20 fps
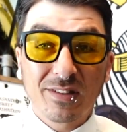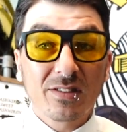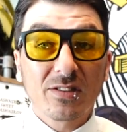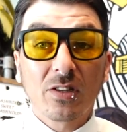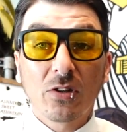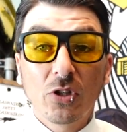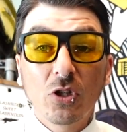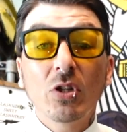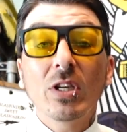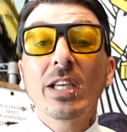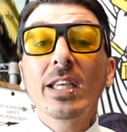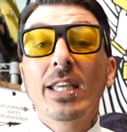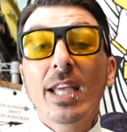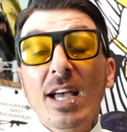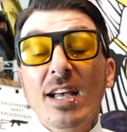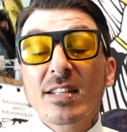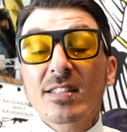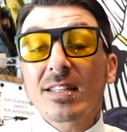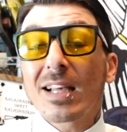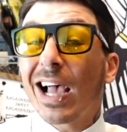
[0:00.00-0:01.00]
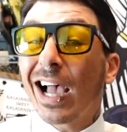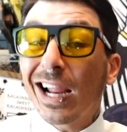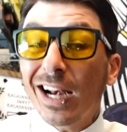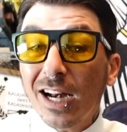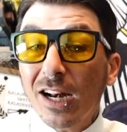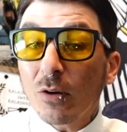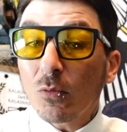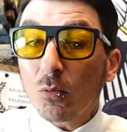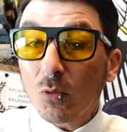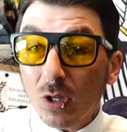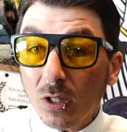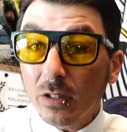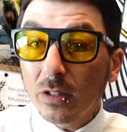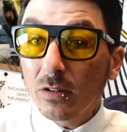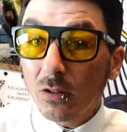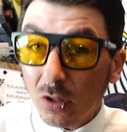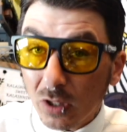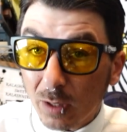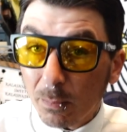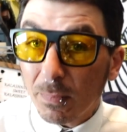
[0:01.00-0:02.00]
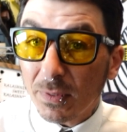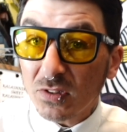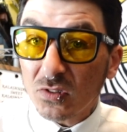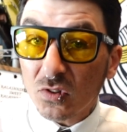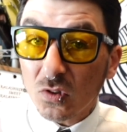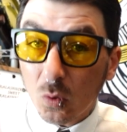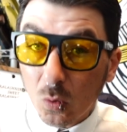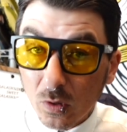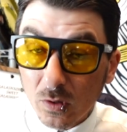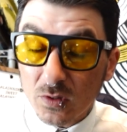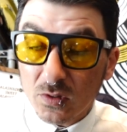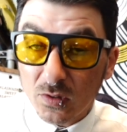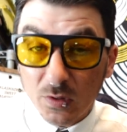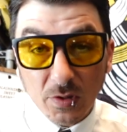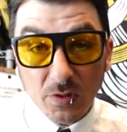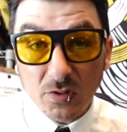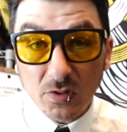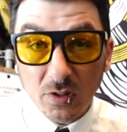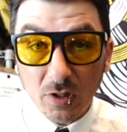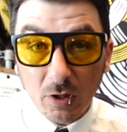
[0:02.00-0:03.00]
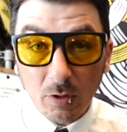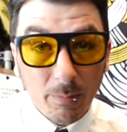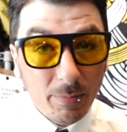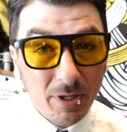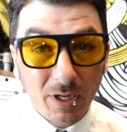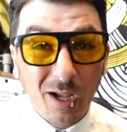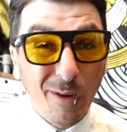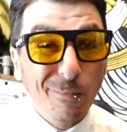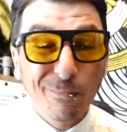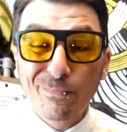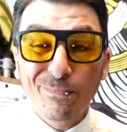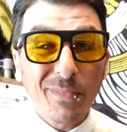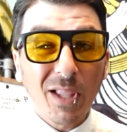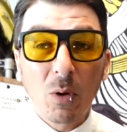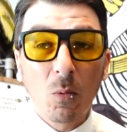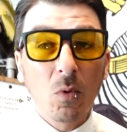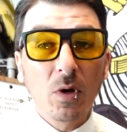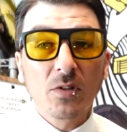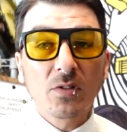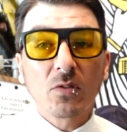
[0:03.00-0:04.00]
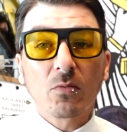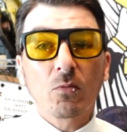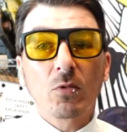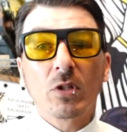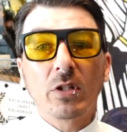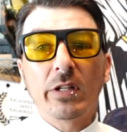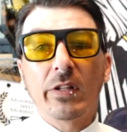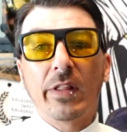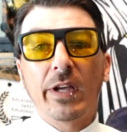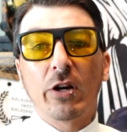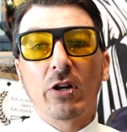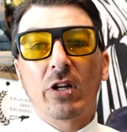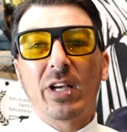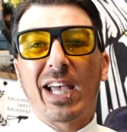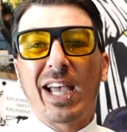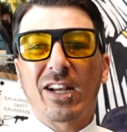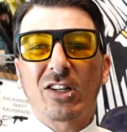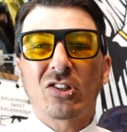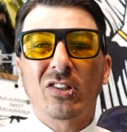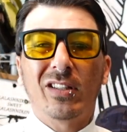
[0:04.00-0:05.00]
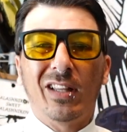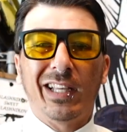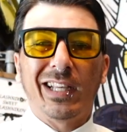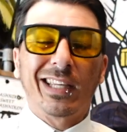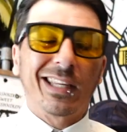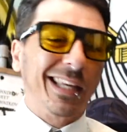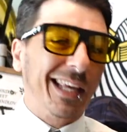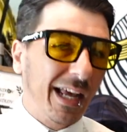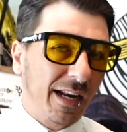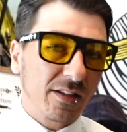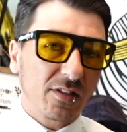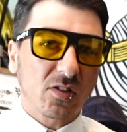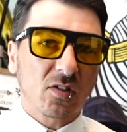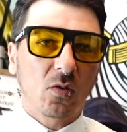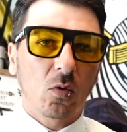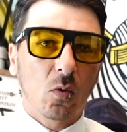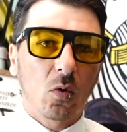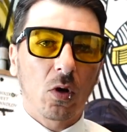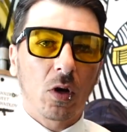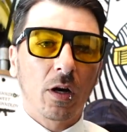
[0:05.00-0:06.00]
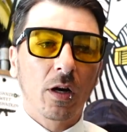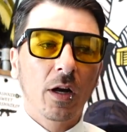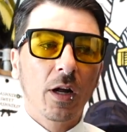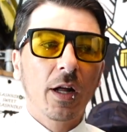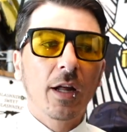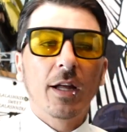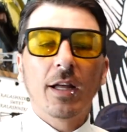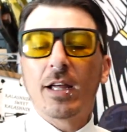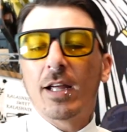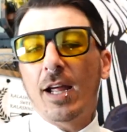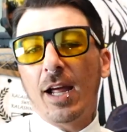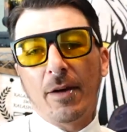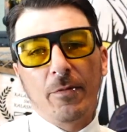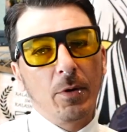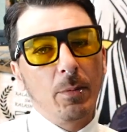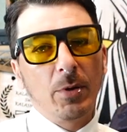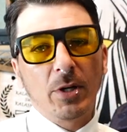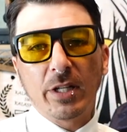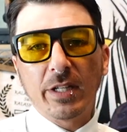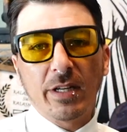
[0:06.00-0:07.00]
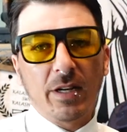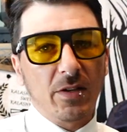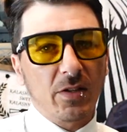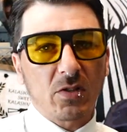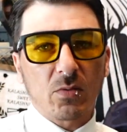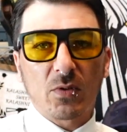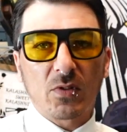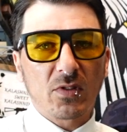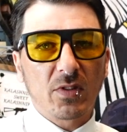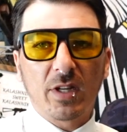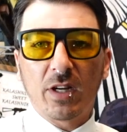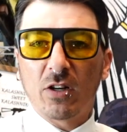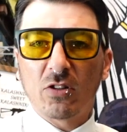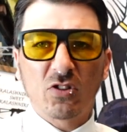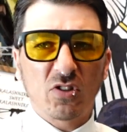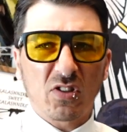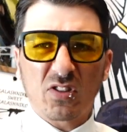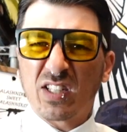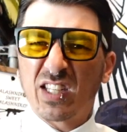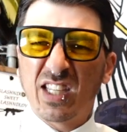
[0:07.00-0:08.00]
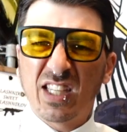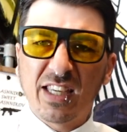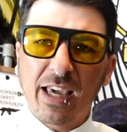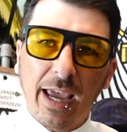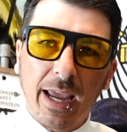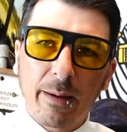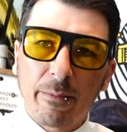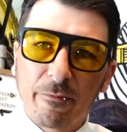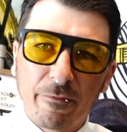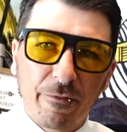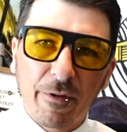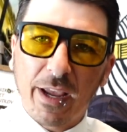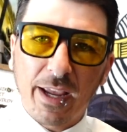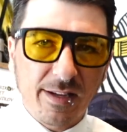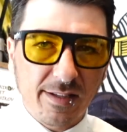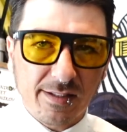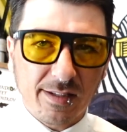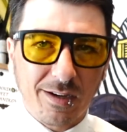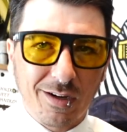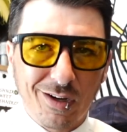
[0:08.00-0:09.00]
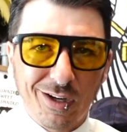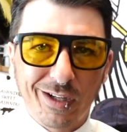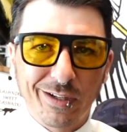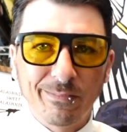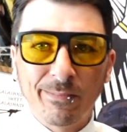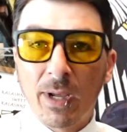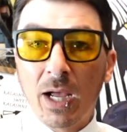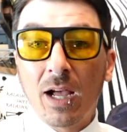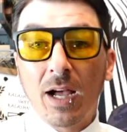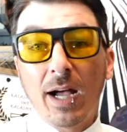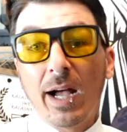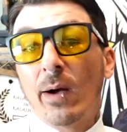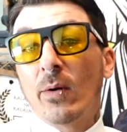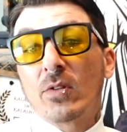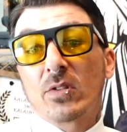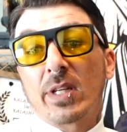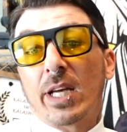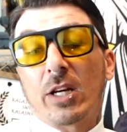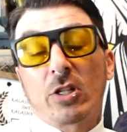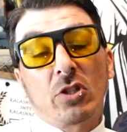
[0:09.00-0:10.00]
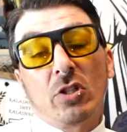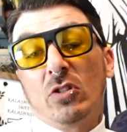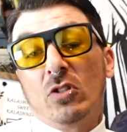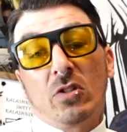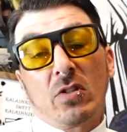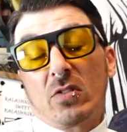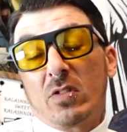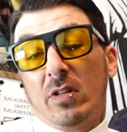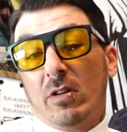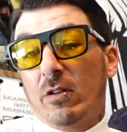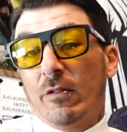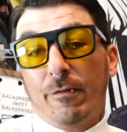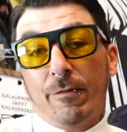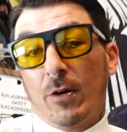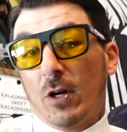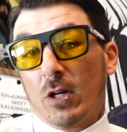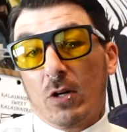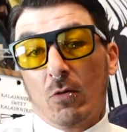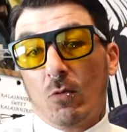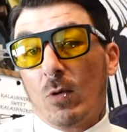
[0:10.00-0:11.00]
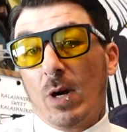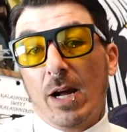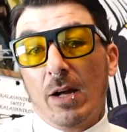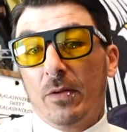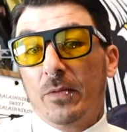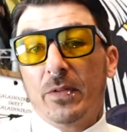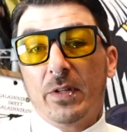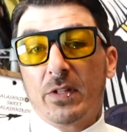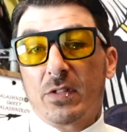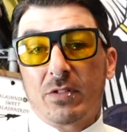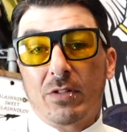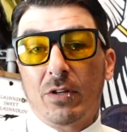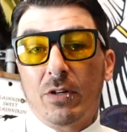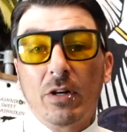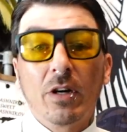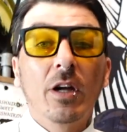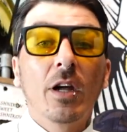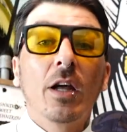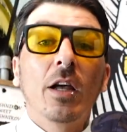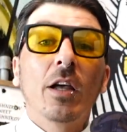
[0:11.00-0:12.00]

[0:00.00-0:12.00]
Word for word: So you can guess, I didn't really look at my scores this year, but wasn't really there to actually like get a score. Everybody else was there just game face on. I was actually just there to fuck around this year.